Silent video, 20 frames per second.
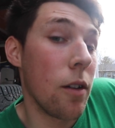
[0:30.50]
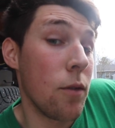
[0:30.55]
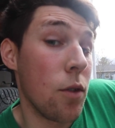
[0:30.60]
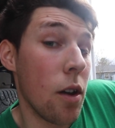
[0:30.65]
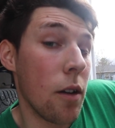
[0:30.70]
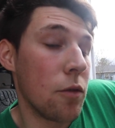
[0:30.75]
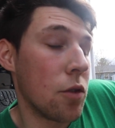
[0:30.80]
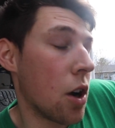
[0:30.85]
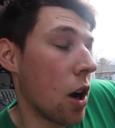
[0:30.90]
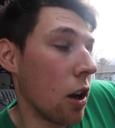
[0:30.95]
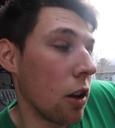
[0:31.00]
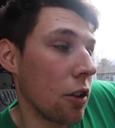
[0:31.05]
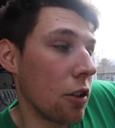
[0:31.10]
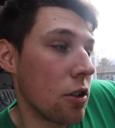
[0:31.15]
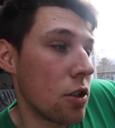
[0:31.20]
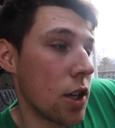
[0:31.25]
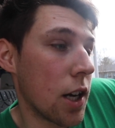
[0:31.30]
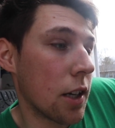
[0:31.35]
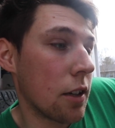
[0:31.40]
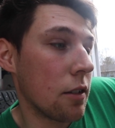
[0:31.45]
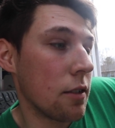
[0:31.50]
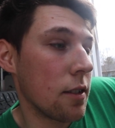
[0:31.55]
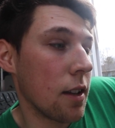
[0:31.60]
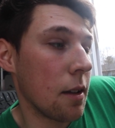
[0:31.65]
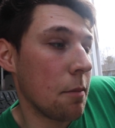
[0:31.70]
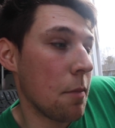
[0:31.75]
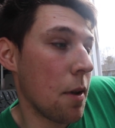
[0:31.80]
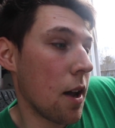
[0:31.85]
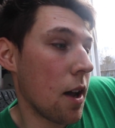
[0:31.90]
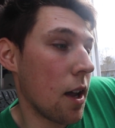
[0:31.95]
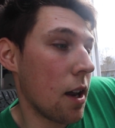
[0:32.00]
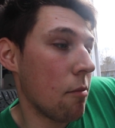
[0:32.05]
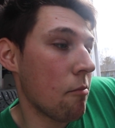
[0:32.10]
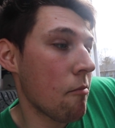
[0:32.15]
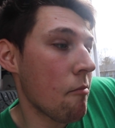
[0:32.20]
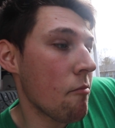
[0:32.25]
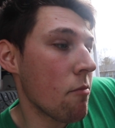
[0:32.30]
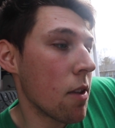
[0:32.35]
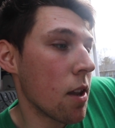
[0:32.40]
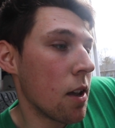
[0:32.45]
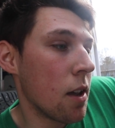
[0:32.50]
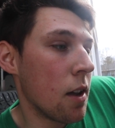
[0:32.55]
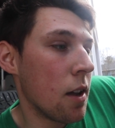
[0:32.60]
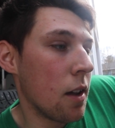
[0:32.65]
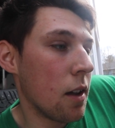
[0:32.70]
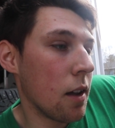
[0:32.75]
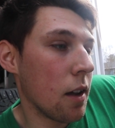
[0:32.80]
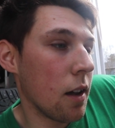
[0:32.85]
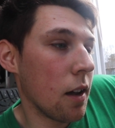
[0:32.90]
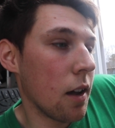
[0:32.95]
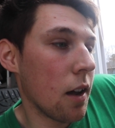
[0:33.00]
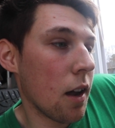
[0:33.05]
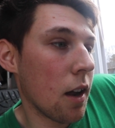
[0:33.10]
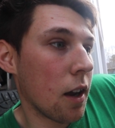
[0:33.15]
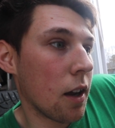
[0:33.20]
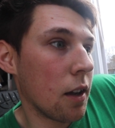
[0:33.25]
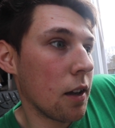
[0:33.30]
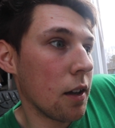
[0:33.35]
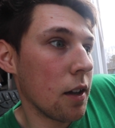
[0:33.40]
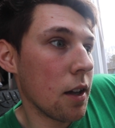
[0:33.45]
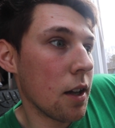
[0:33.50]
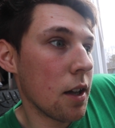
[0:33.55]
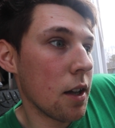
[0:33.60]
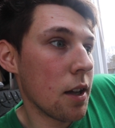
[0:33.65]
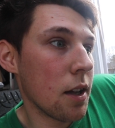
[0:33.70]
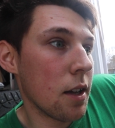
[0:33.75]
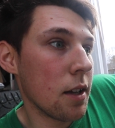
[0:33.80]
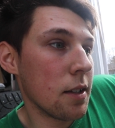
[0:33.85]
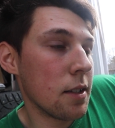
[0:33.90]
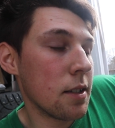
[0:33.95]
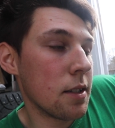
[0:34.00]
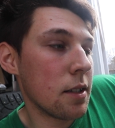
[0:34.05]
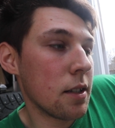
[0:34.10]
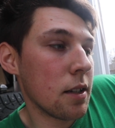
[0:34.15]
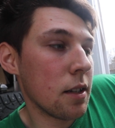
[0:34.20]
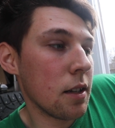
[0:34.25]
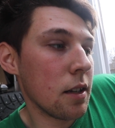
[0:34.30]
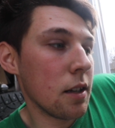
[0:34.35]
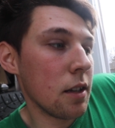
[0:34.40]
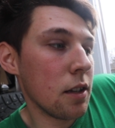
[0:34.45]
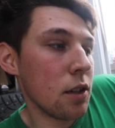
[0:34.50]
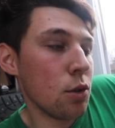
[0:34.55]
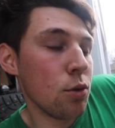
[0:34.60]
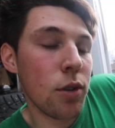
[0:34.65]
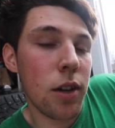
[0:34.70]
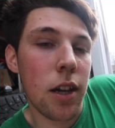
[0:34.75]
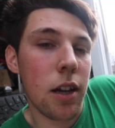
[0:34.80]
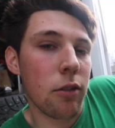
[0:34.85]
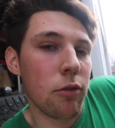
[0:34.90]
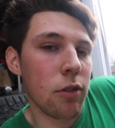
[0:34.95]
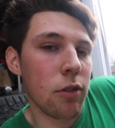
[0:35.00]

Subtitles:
if you have taller injectors like mine, because you can't